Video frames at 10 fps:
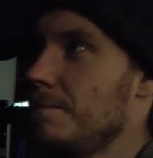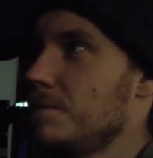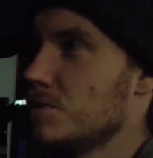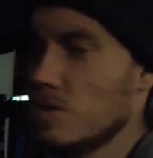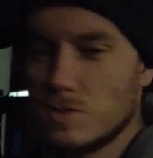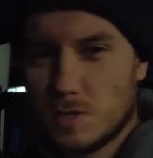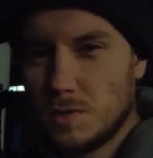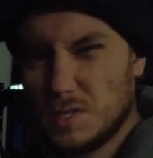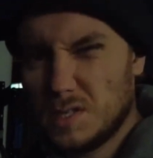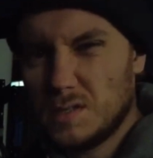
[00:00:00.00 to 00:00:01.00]
The sun's
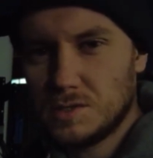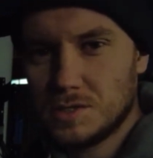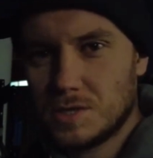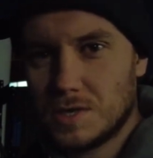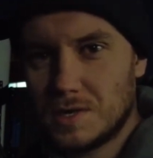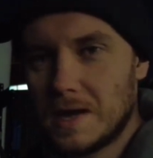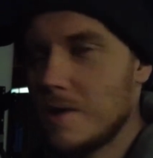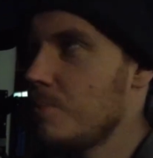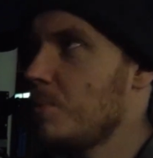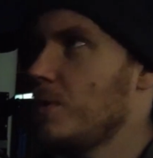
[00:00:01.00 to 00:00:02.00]
only just gone
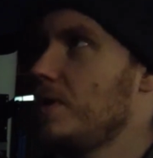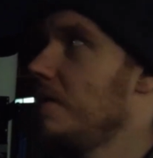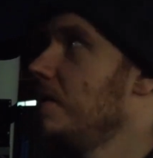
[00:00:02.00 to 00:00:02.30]
down, but